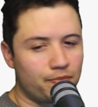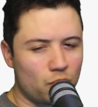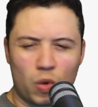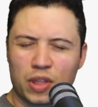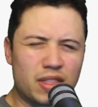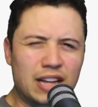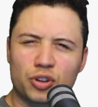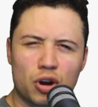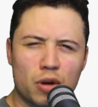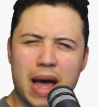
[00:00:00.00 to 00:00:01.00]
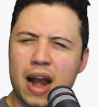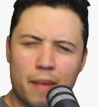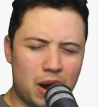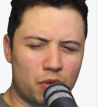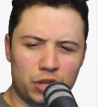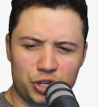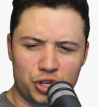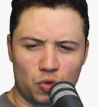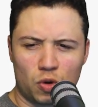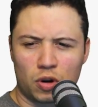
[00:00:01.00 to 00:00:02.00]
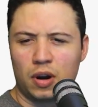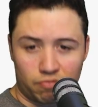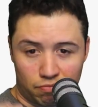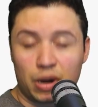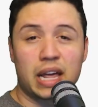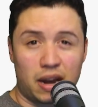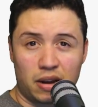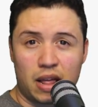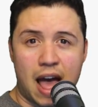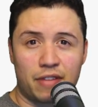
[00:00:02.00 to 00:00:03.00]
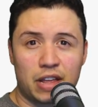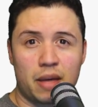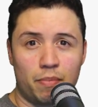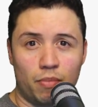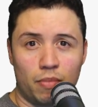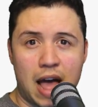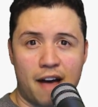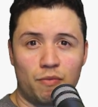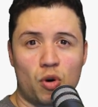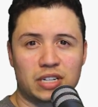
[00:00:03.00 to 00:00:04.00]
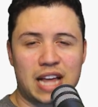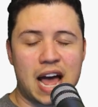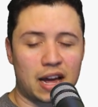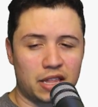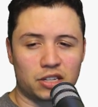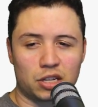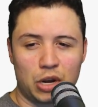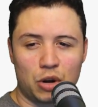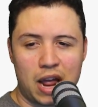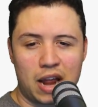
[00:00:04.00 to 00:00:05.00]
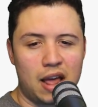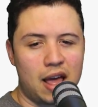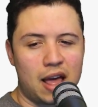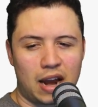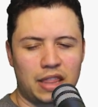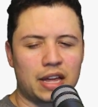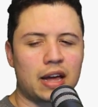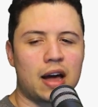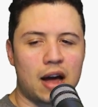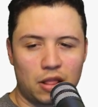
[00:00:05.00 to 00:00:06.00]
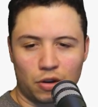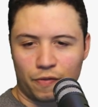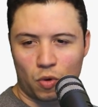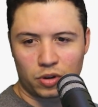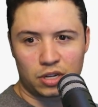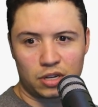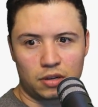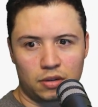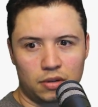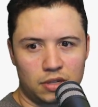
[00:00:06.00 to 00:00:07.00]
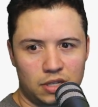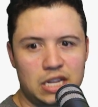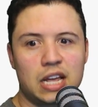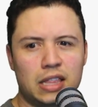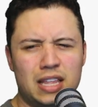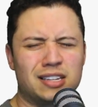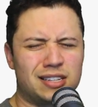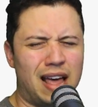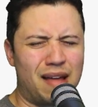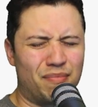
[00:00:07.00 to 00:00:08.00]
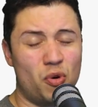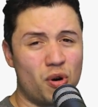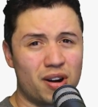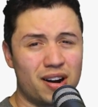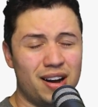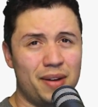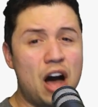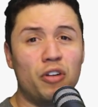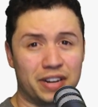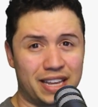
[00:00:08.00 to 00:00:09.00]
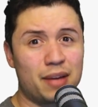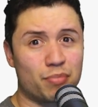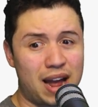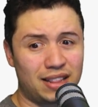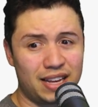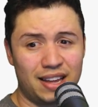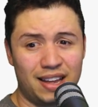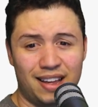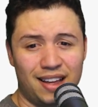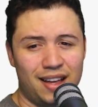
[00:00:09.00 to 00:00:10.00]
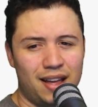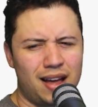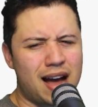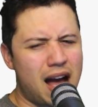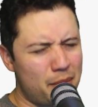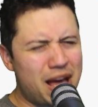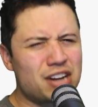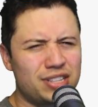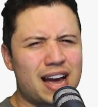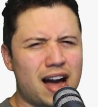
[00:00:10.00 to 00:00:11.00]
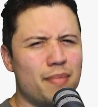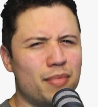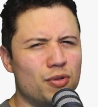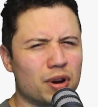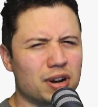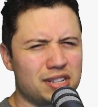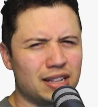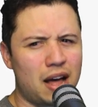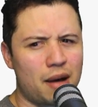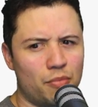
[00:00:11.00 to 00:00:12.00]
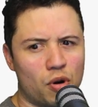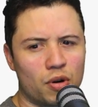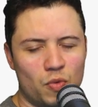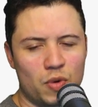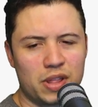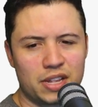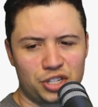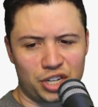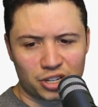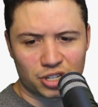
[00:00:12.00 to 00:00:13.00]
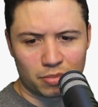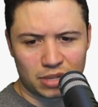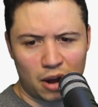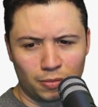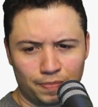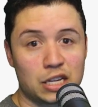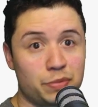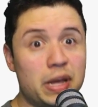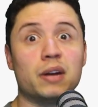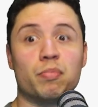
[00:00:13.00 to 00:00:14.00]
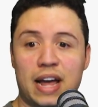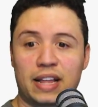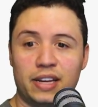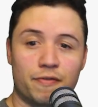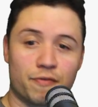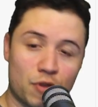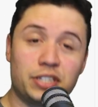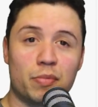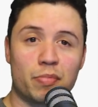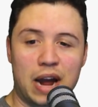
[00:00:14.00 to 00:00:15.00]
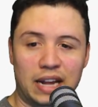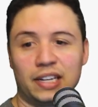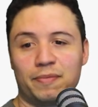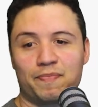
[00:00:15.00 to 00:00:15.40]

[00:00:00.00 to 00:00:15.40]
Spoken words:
whether that's good or bad, I'm not really sure. But again, having him have more attack, I think is going to be great. And I look forward to seeing this and more Elven King Bradley. I imagine that combo we're going to see a lot more when this change comes out. Speaking of Bradley, Frontier Bradley.